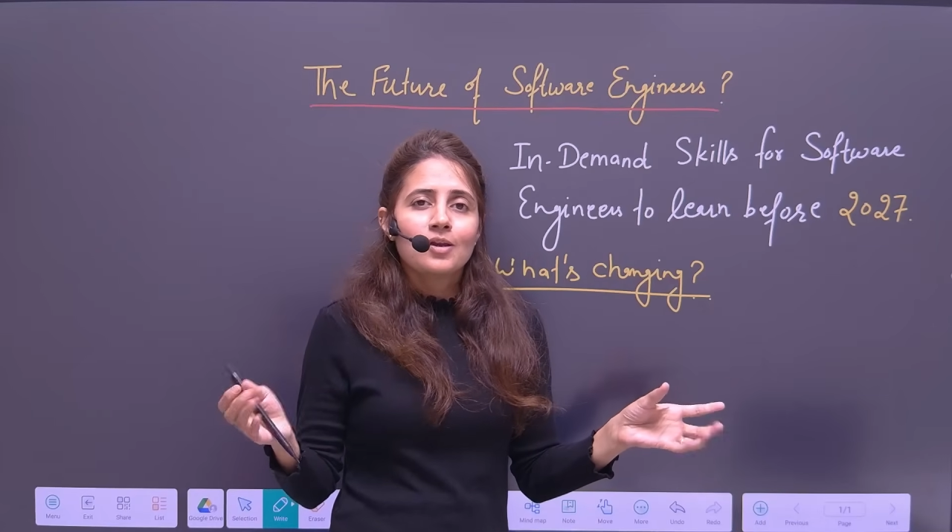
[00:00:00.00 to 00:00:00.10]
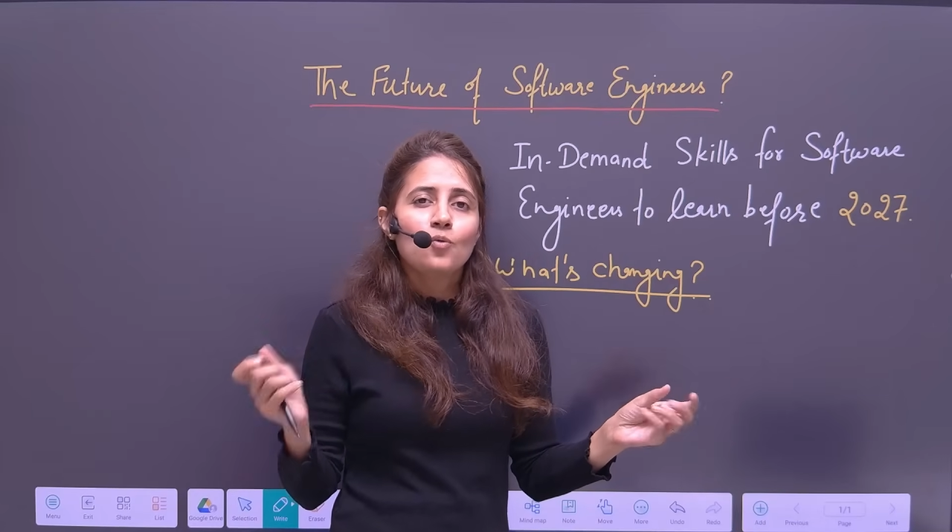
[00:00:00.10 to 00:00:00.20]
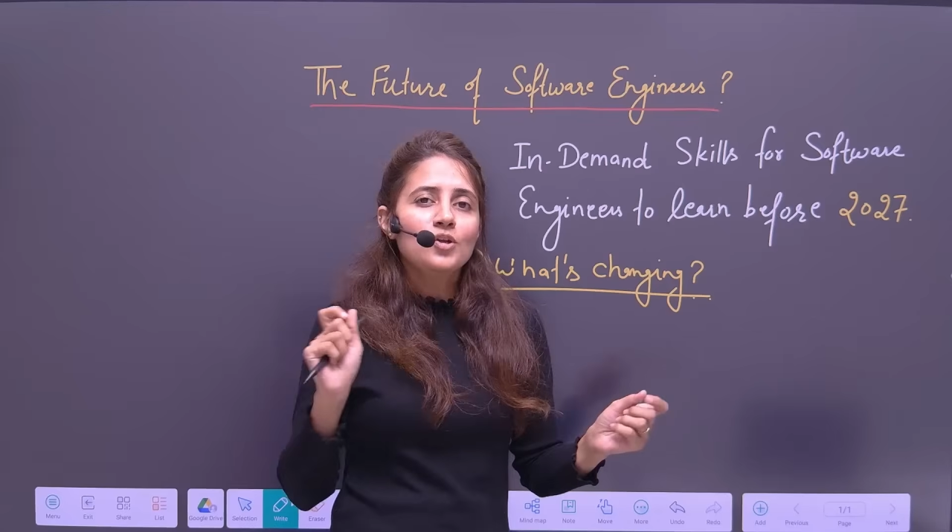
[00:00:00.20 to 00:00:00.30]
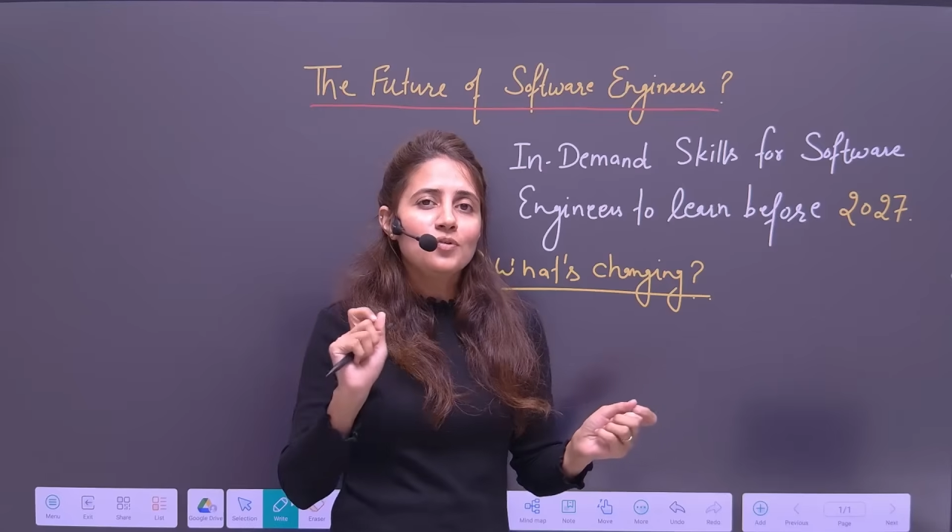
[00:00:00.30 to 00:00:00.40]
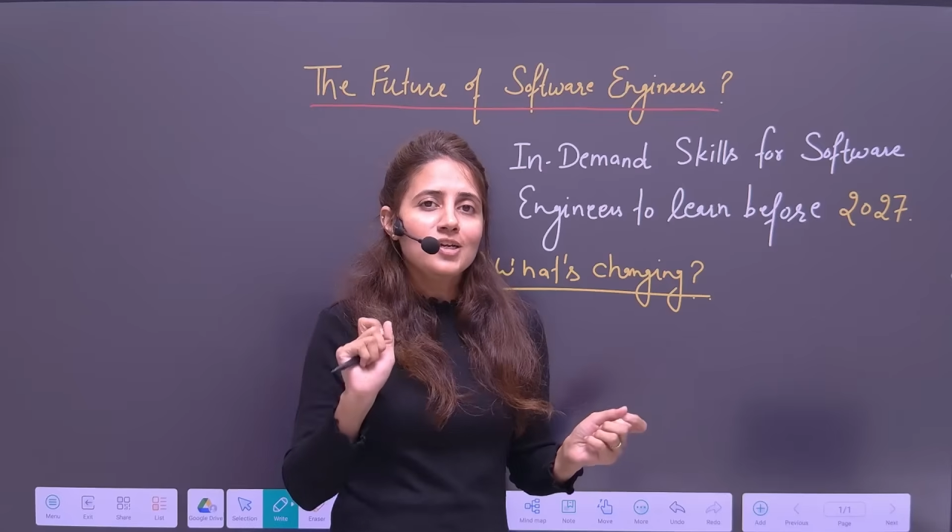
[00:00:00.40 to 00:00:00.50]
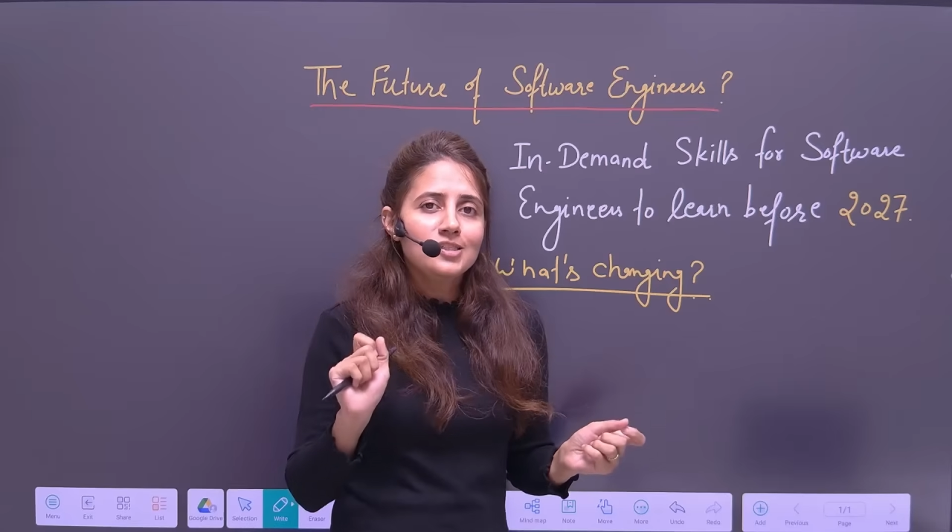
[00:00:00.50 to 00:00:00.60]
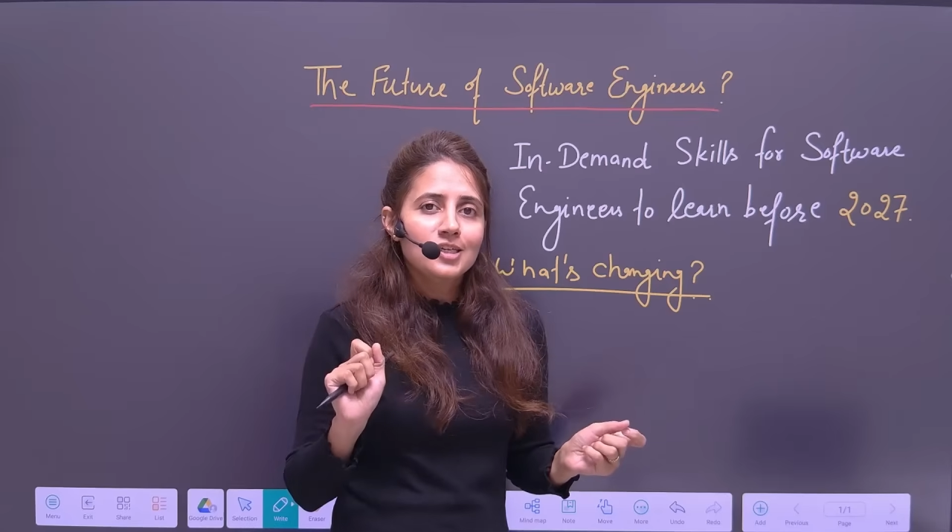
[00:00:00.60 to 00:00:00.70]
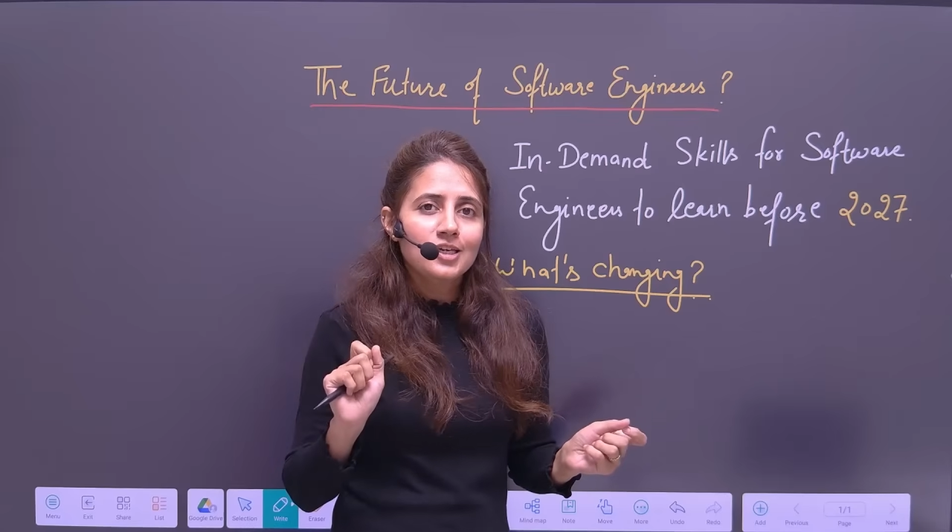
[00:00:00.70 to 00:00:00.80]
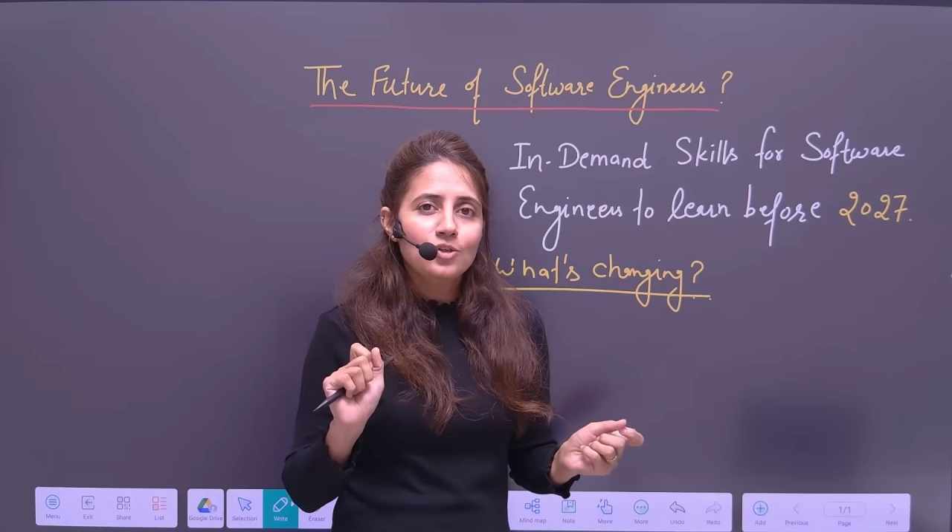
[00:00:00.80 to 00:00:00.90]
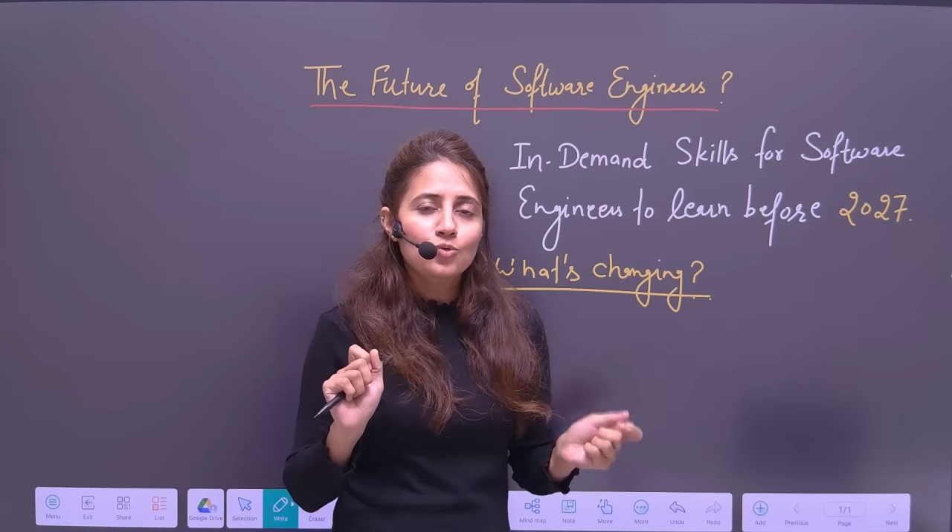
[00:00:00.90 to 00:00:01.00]
now, what if I
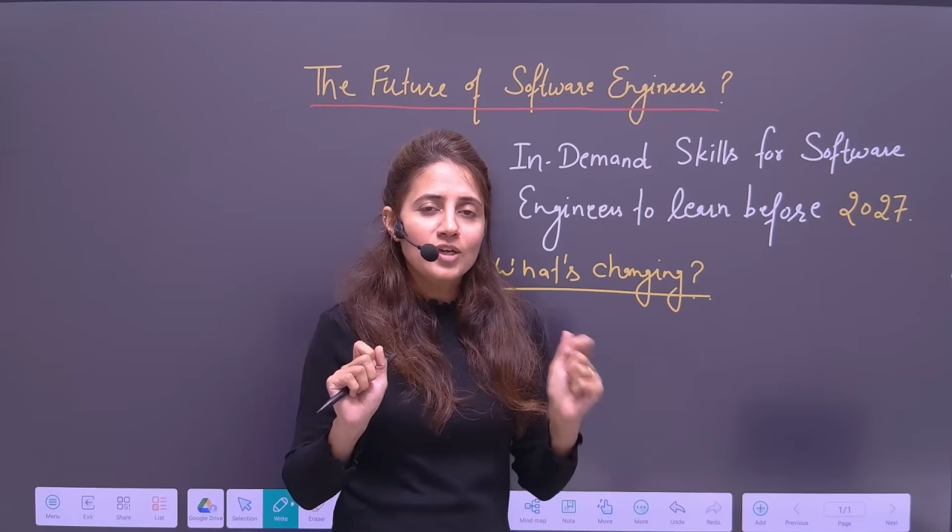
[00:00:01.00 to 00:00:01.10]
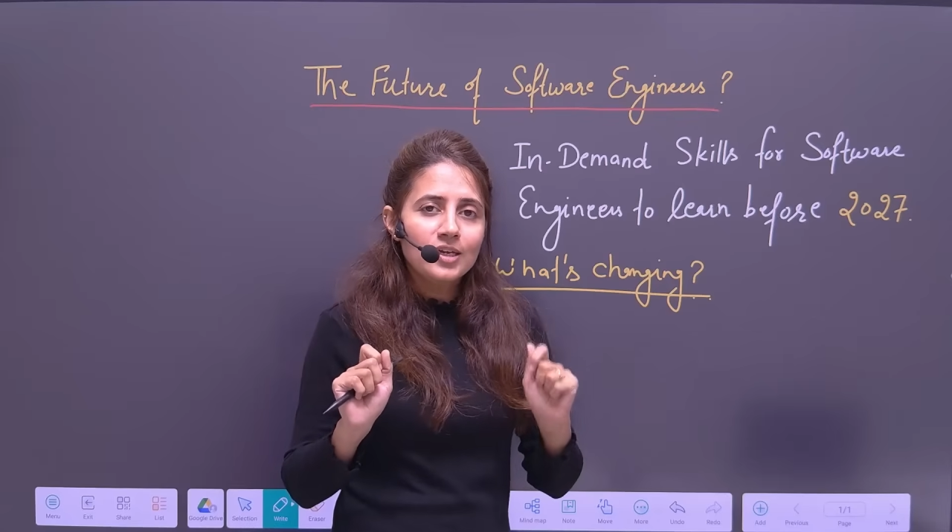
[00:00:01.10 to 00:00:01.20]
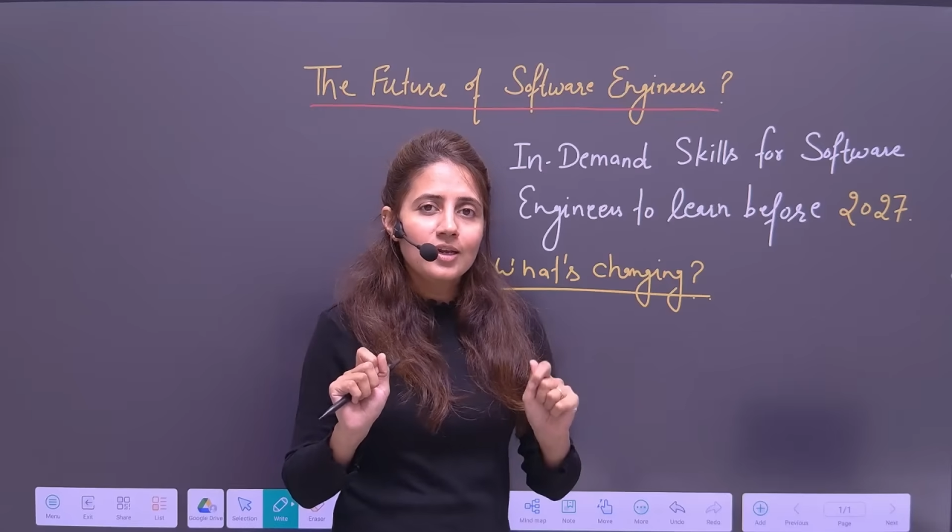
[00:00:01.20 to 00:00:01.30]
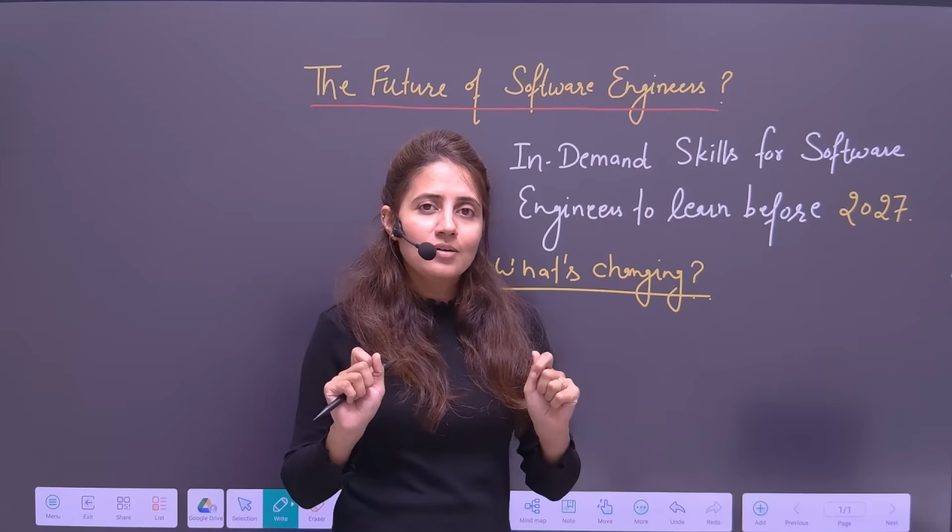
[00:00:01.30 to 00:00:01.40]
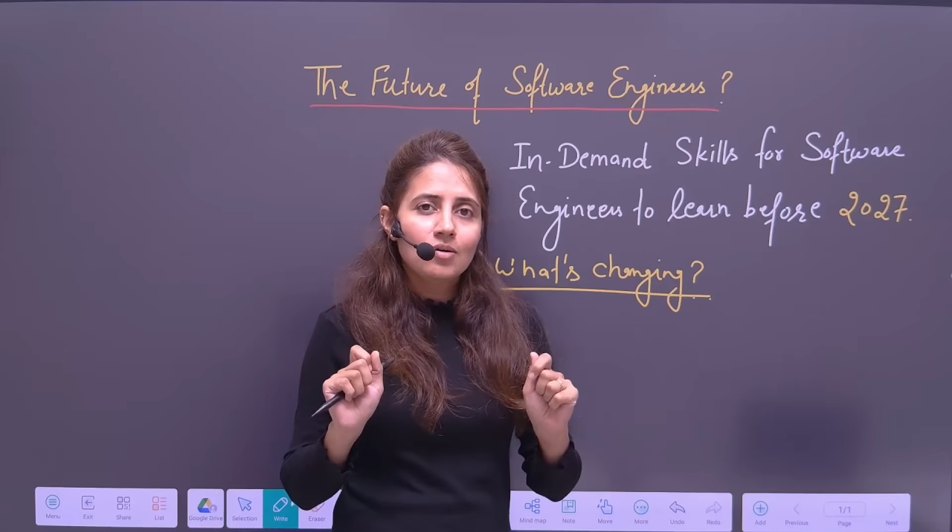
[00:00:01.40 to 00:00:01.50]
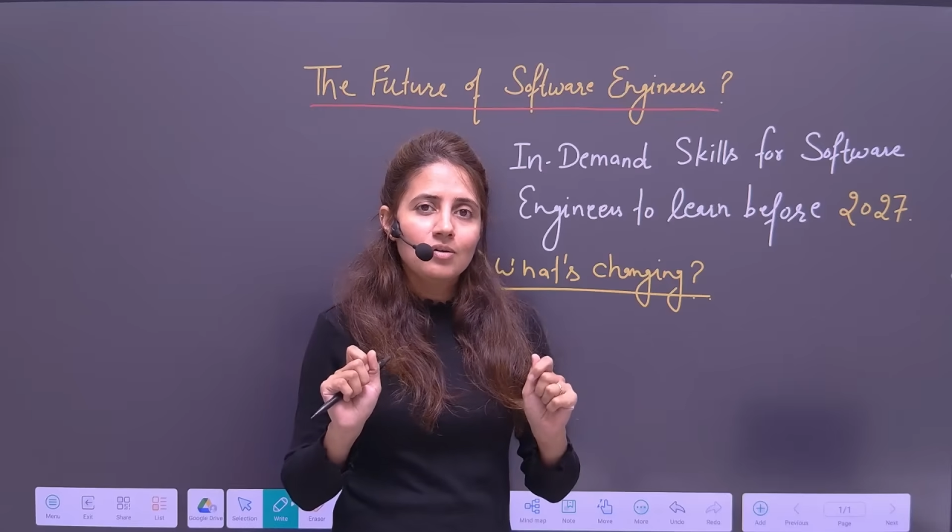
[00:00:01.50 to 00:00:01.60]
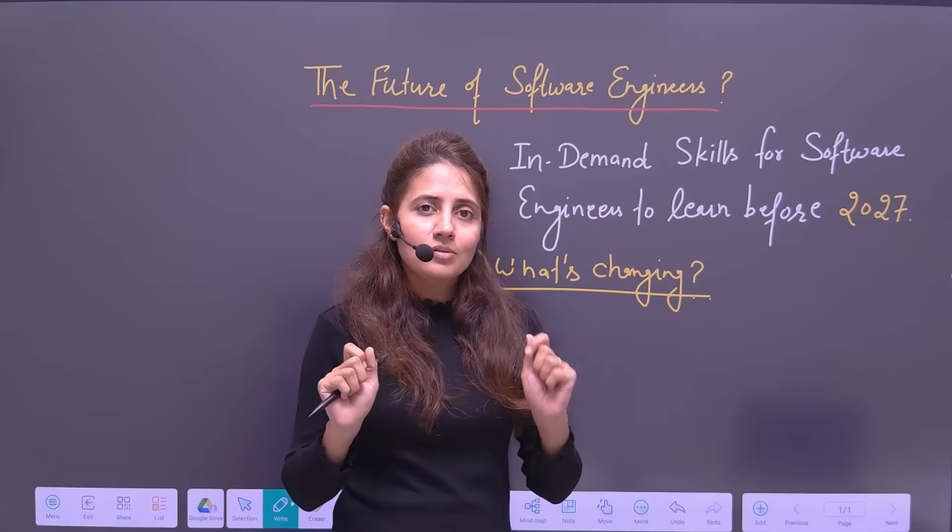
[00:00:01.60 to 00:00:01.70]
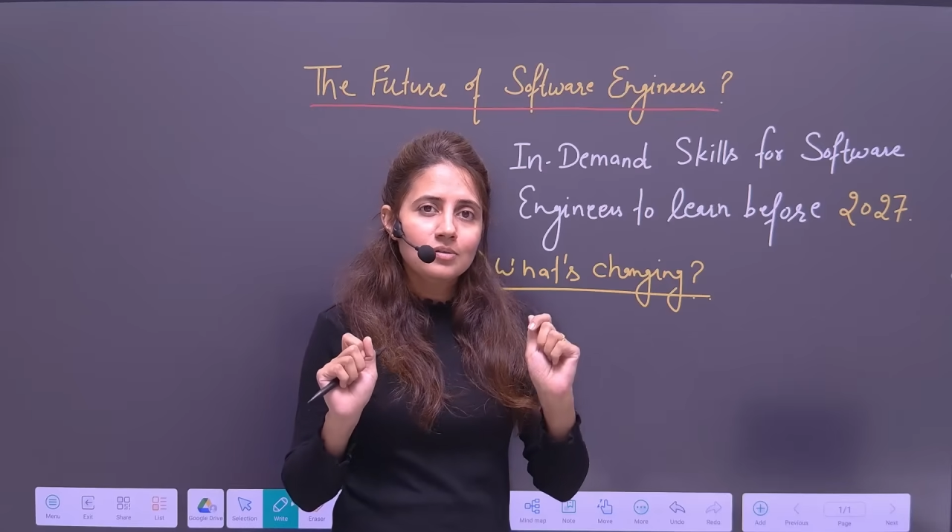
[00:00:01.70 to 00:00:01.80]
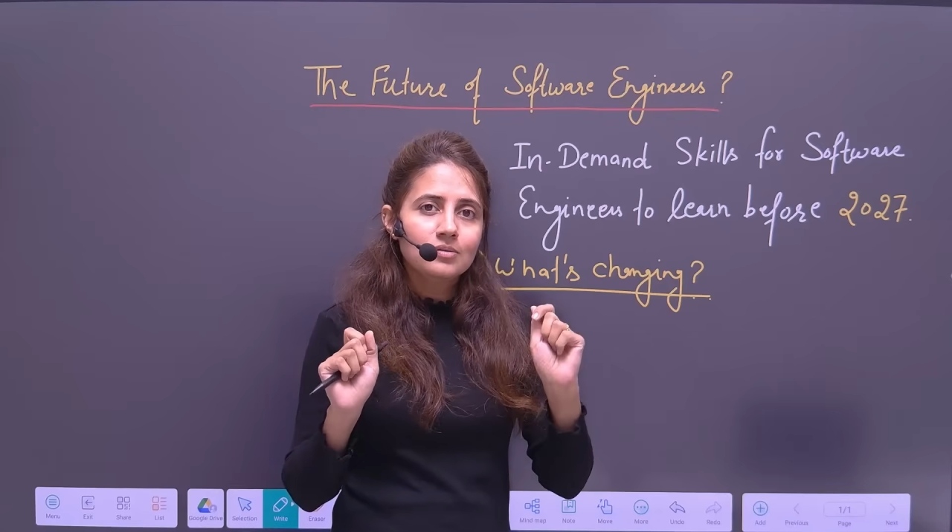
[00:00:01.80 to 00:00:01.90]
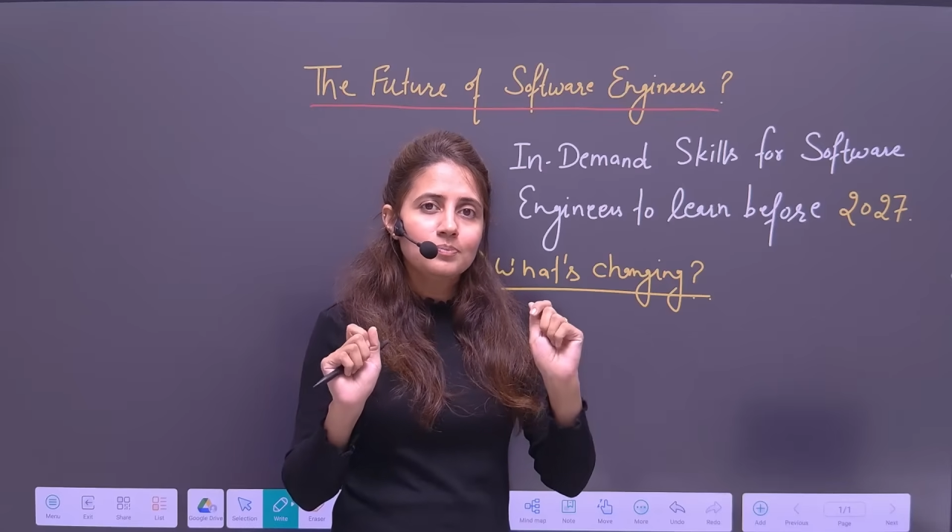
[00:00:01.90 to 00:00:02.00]
say you can get
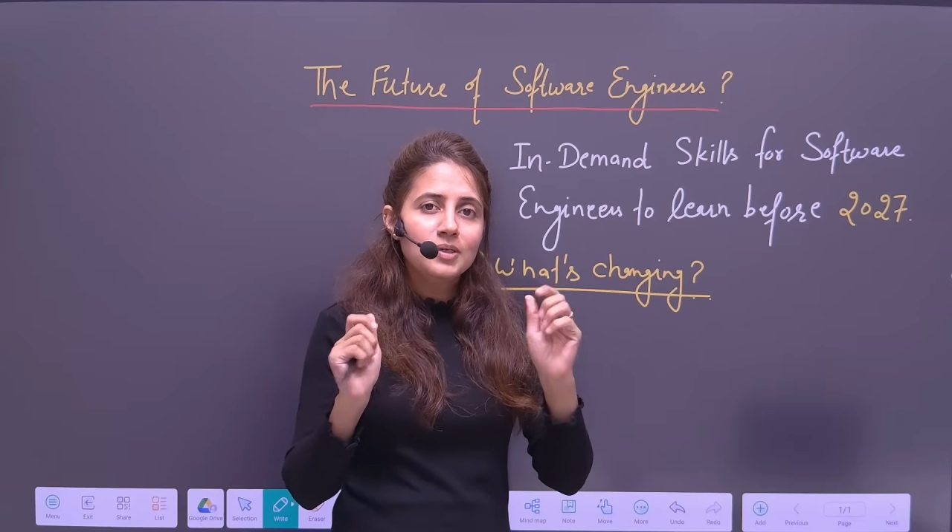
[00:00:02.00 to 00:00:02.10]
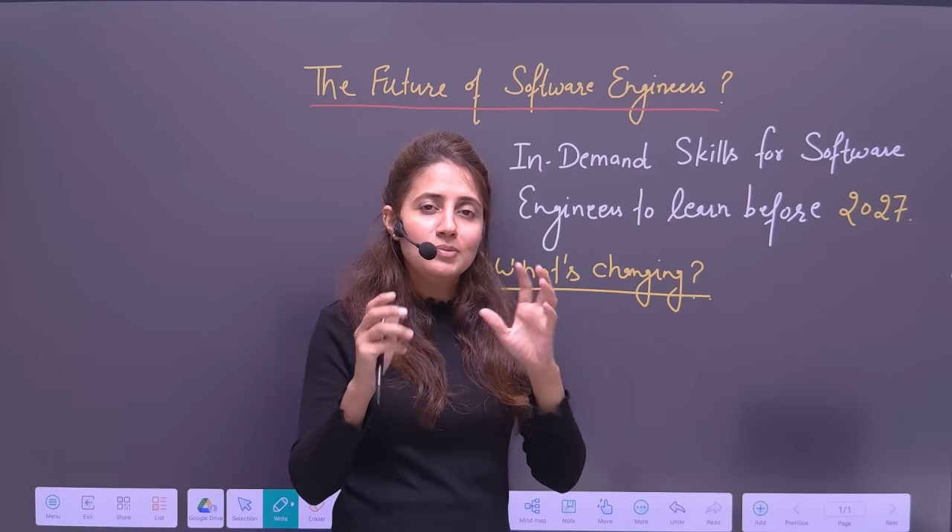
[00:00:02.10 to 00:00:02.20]
all the